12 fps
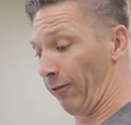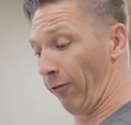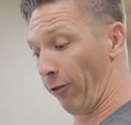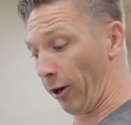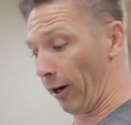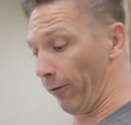
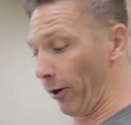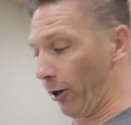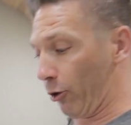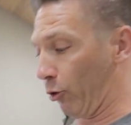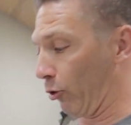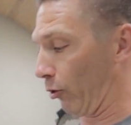very, very
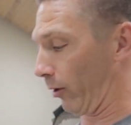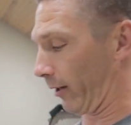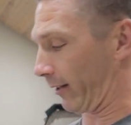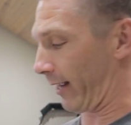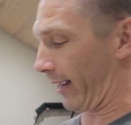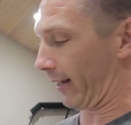cool.
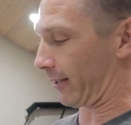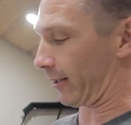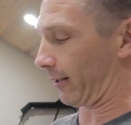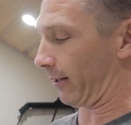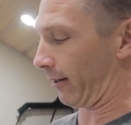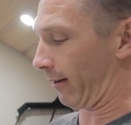It takes